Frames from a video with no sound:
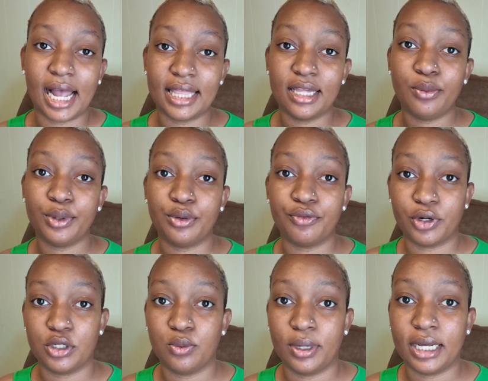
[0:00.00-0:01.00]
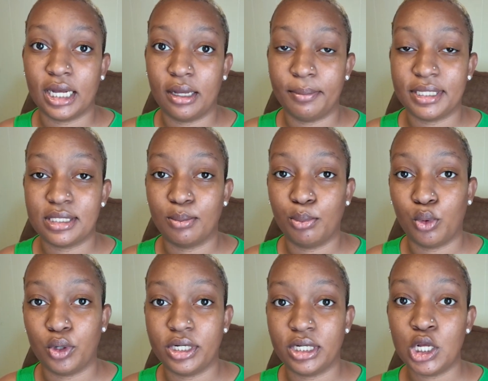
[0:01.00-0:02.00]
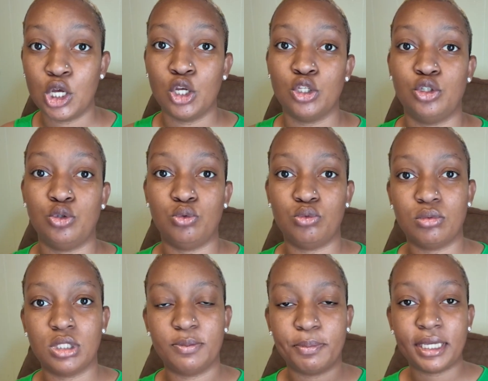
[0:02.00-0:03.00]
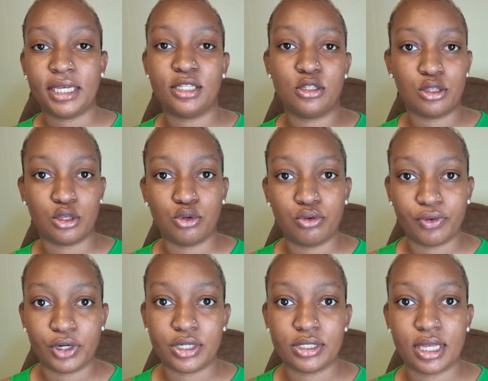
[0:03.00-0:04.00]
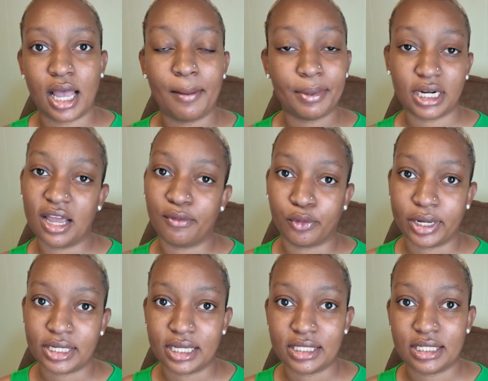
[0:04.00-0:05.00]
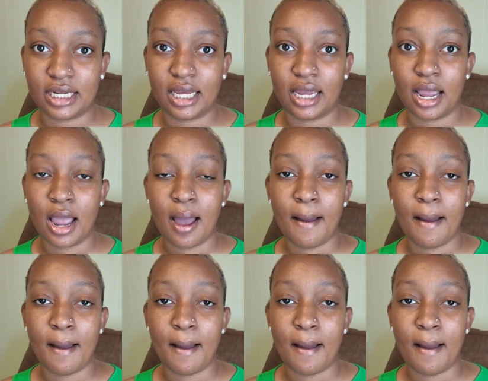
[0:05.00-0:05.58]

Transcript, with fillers: I think when you first wake up, it's important to speak into the universe. I'm gonna have a great day today.